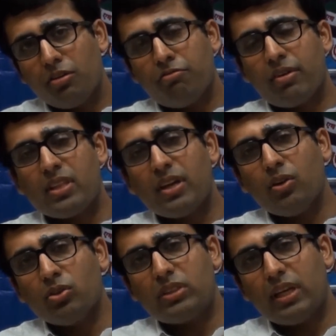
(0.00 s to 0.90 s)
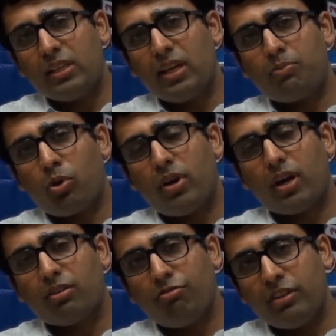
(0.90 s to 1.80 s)
whether you sell that
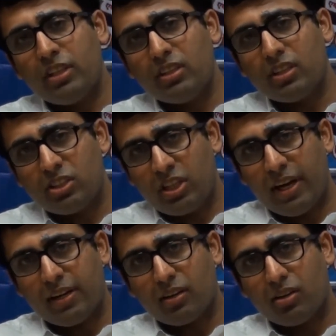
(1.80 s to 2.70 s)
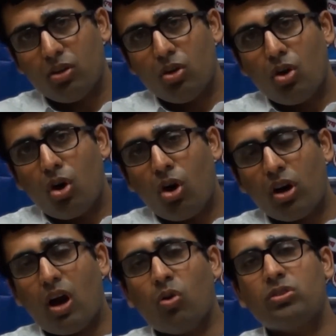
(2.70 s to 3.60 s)
product within the state
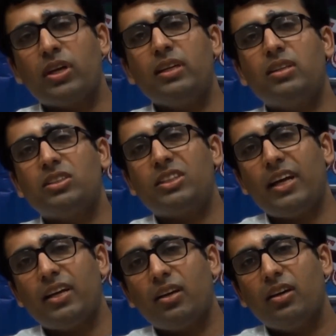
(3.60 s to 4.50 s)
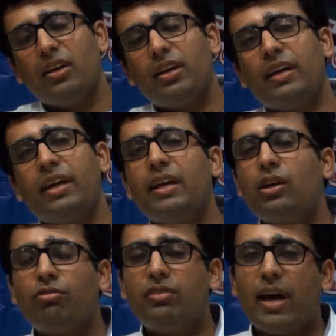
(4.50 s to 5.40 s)
or outside the state, the rate
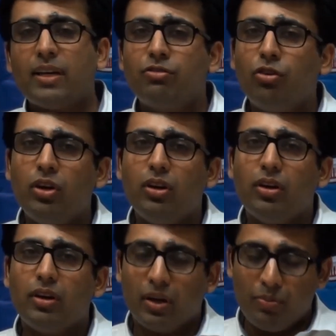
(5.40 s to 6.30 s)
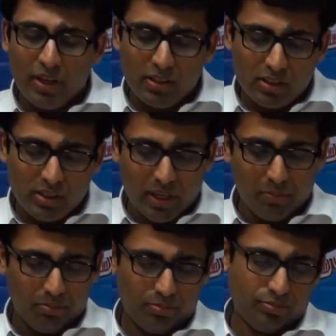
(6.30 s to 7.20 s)
of tax would remain same.